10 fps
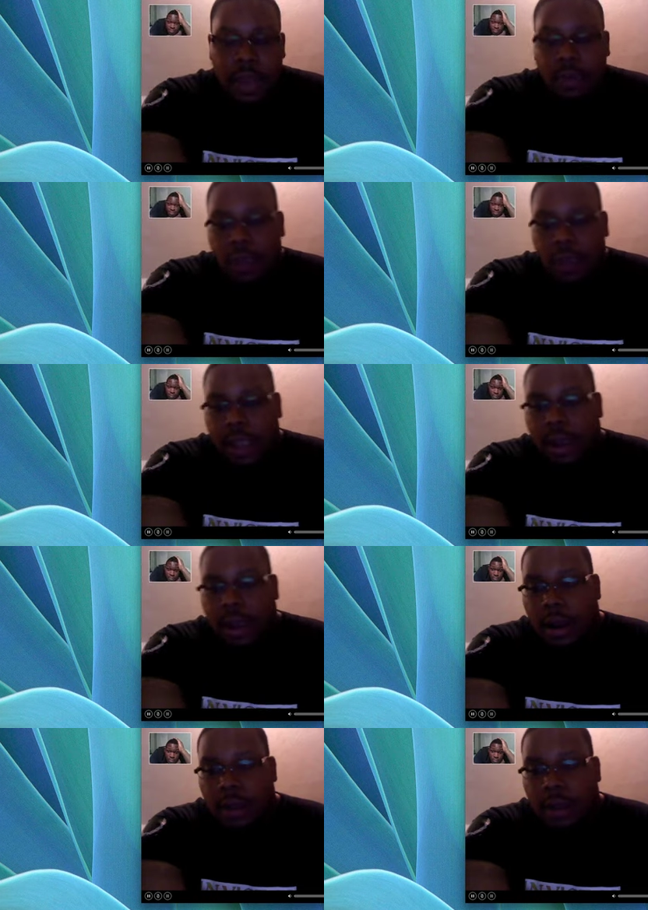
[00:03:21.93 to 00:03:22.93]
Right.
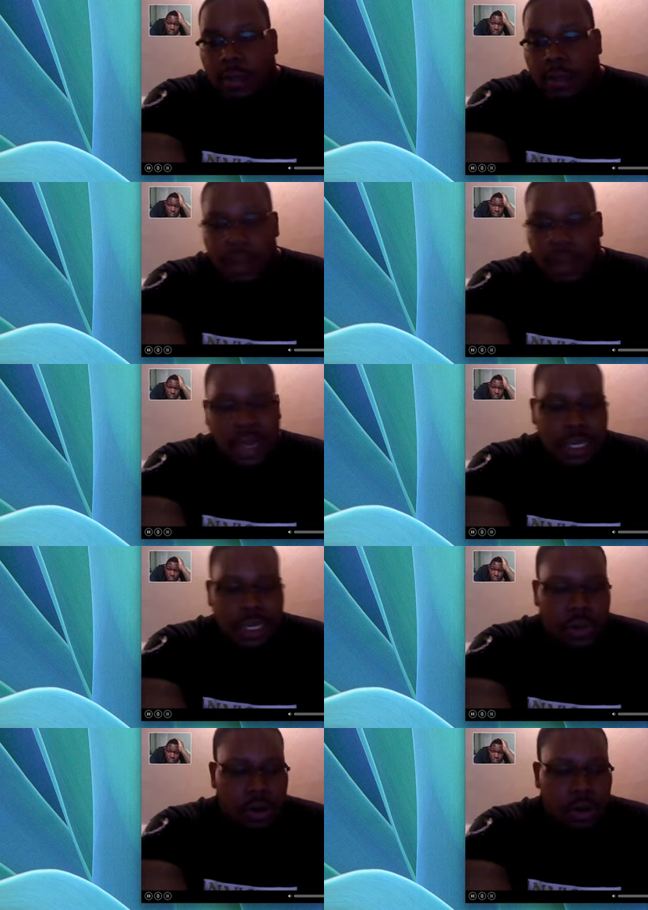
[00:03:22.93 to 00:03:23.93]
Um, I'm actually
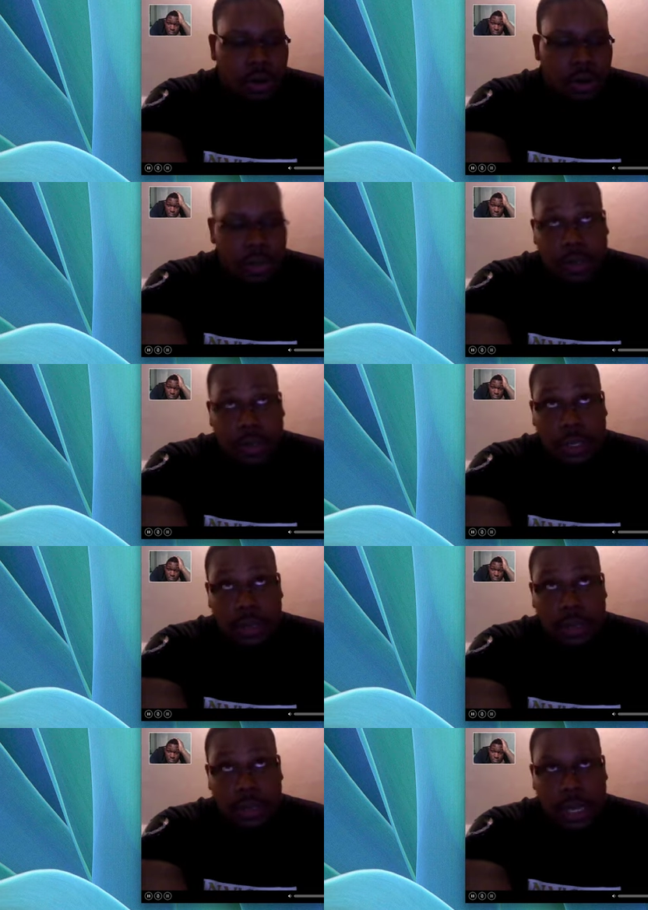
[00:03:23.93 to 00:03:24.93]
doing an article that was due
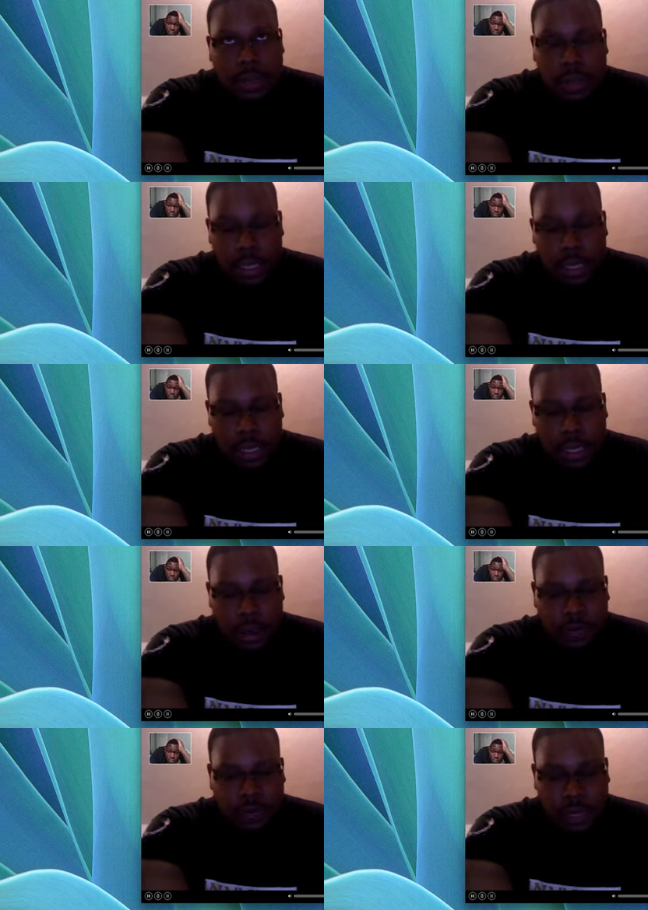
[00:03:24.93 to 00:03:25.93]
like two weeks
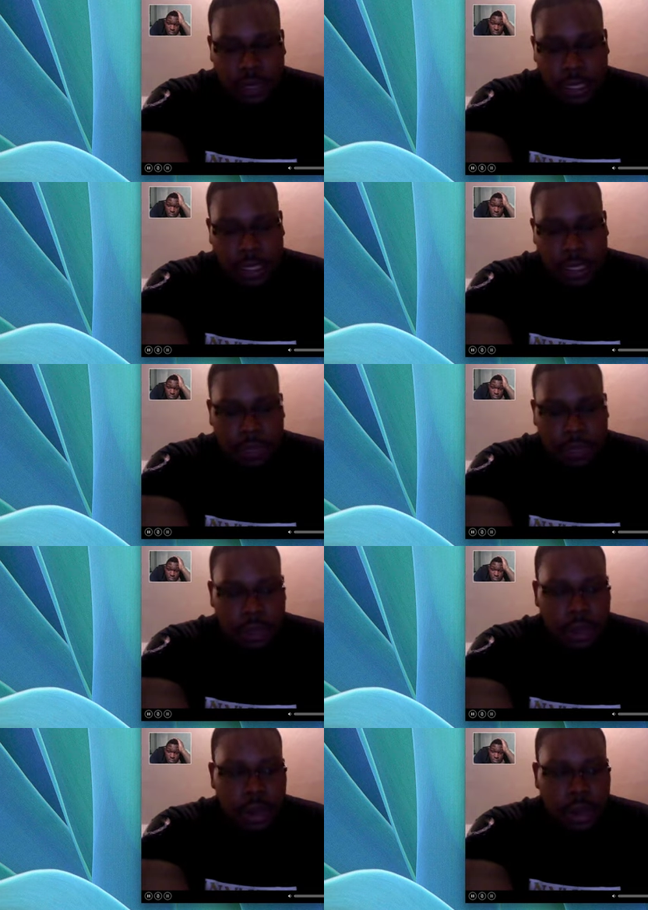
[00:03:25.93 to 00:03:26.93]
ago for TCG
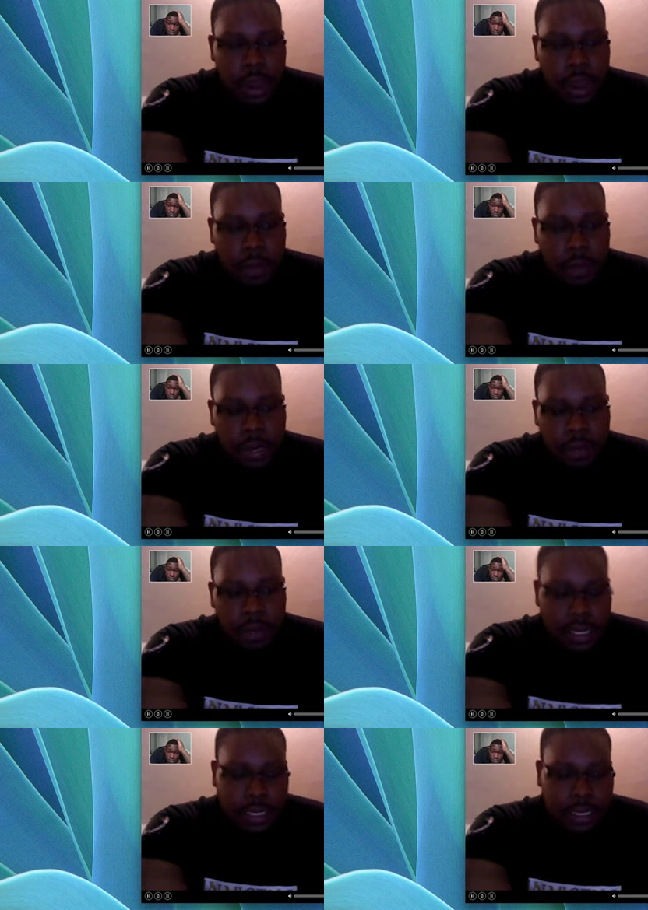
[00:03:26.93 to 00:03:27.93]
Player, but it
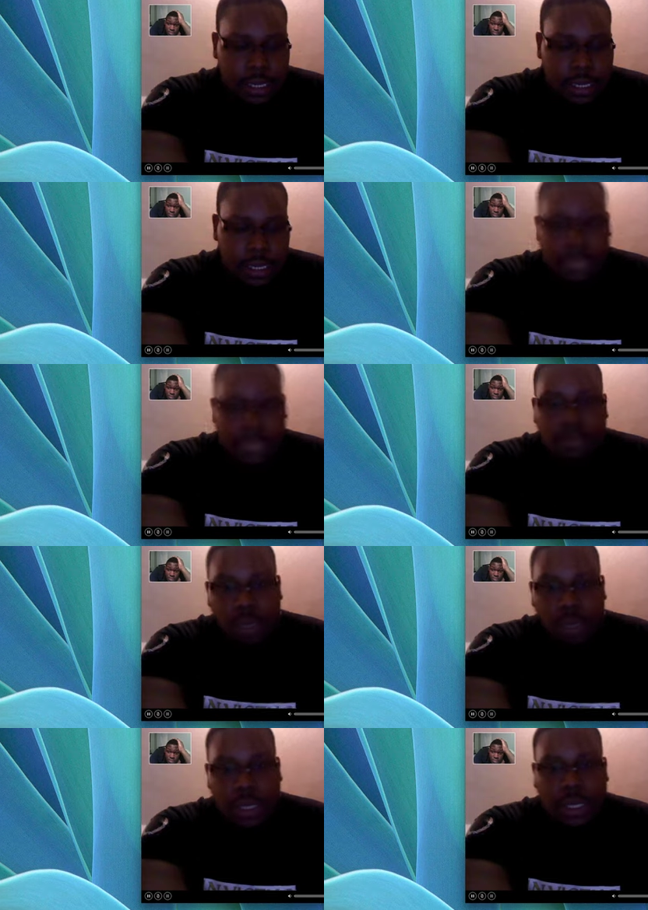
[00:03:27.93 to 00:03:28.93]
basically is
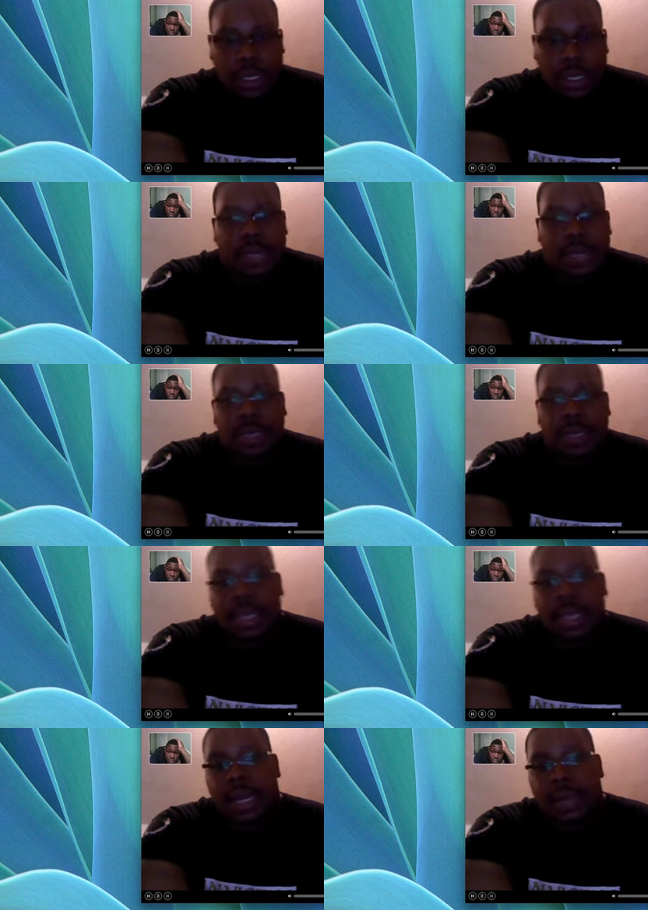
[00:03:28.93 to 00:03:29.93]
what you just asked me:
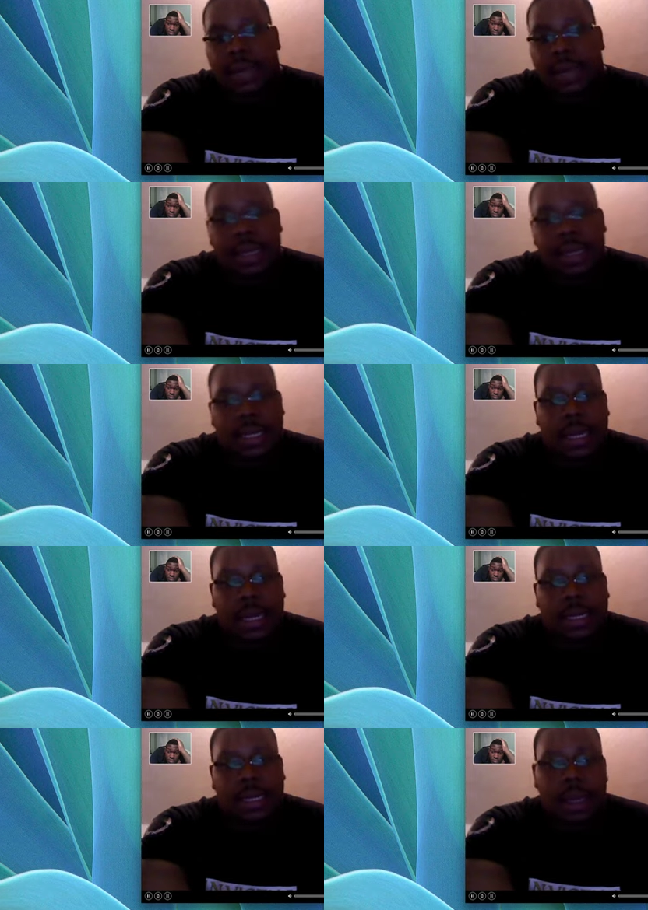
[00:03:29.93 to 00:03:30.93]
side deck and main deck
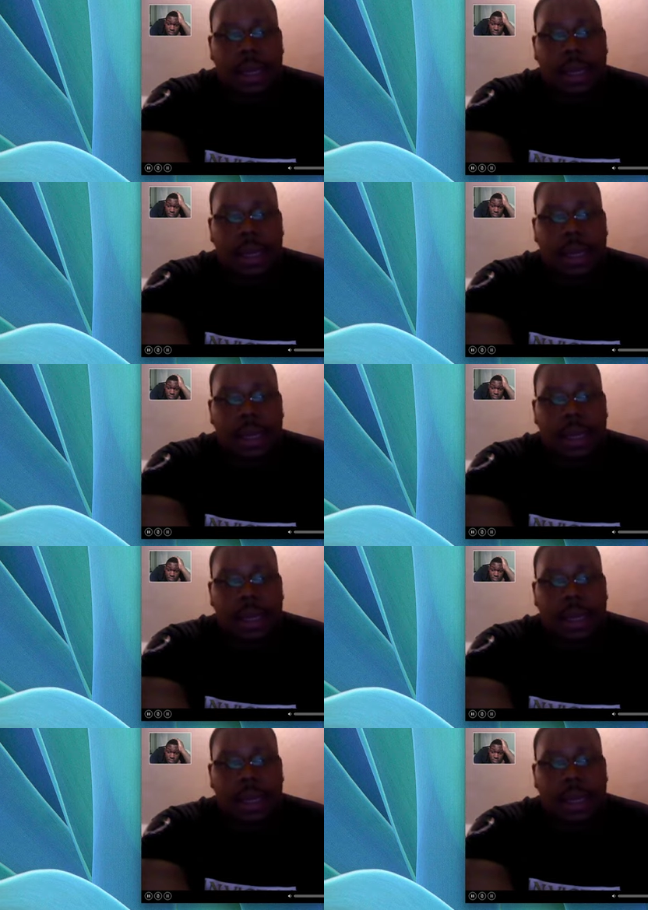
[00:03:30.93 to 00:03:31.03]
text.